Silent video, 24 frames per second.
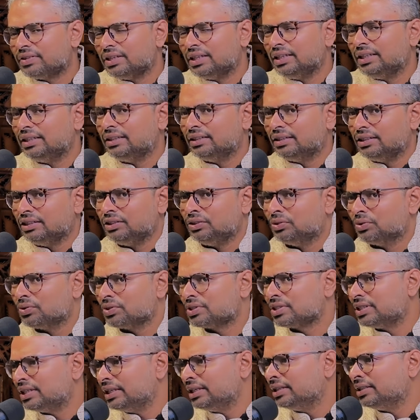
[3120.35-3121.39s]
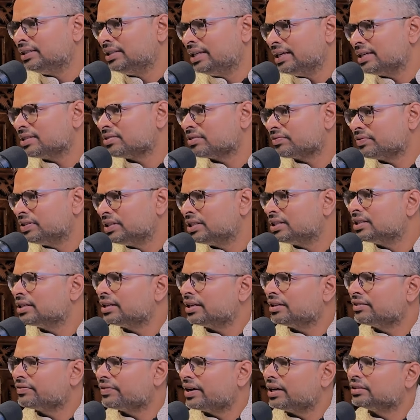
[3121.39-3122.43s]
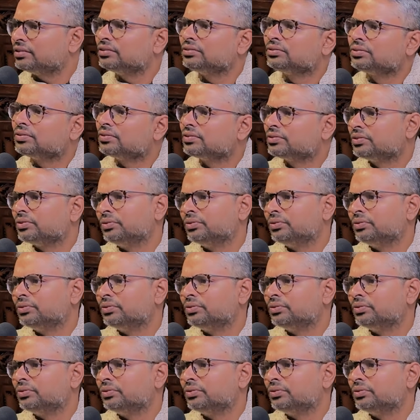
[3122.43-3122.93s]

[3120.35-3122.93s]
in days of engineering, fashion show was the